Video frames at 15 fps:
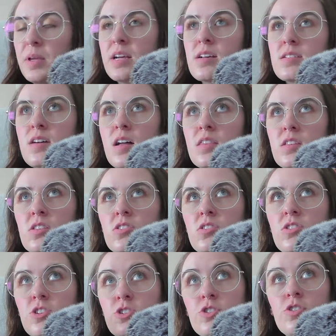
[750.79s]
Because on
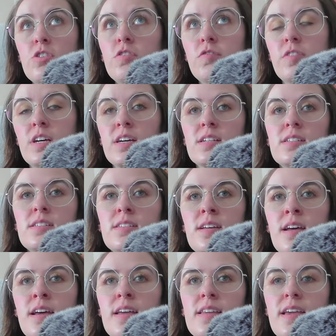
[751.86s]
the surface,
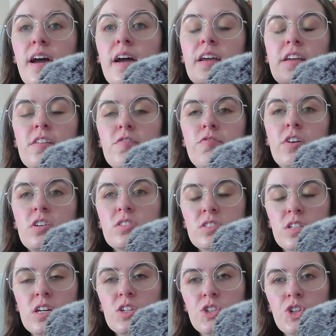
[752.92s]
yeah, he
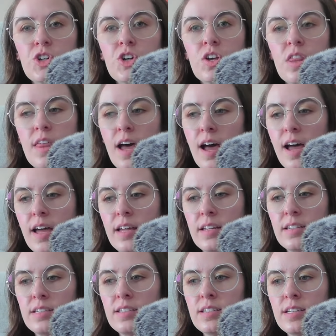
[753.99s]
falls under that